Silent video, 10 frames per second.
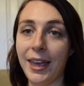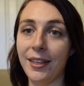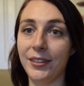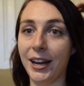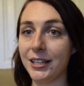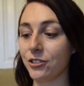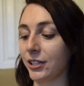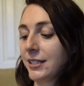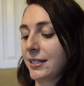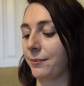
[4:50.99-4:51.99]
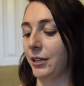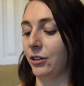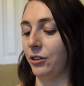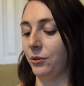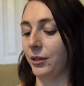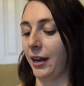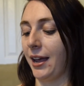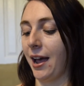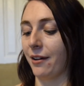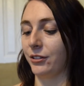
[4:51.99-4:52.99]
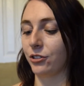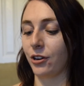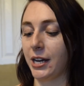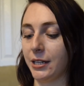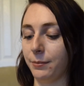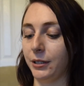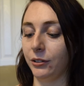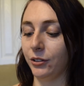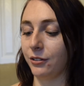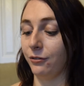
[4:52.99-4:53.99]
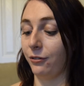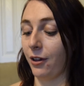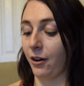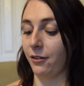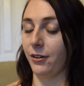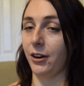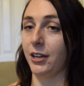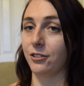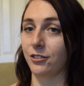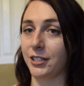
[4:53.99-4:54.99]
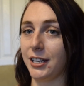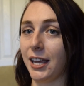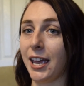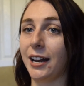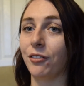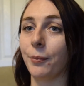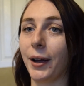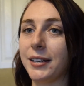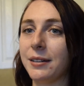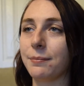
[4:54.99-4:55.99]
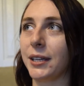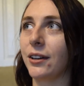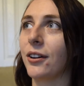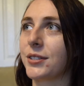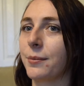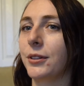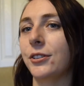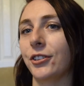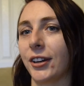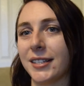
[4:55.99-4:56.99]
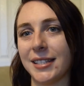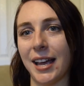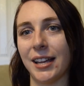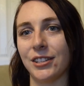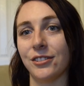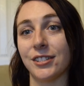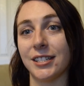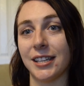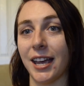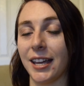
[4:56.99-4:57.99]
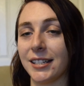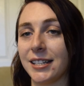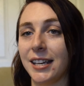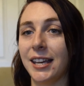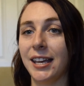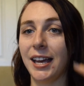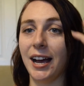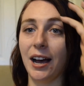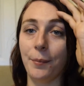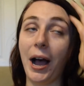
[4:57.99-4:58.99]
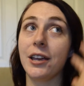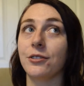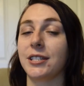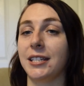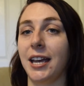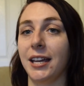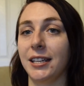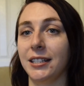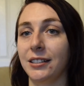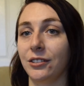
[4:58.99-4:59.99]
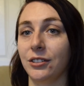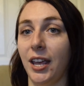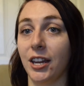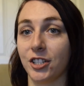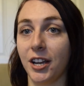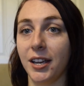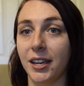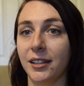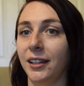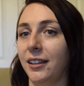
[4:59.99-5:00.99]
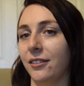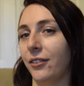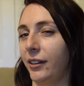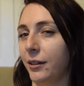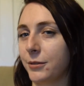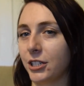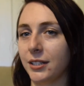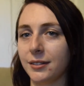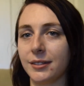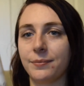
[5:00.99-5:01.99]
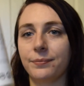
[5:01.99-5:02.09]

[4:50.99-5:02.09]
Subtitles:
The next drink is something new that I haven't tried, but it looked very, very interesting, and it reminded me of some of the drinks that you used to get I used to get in Asia in like the vending machines.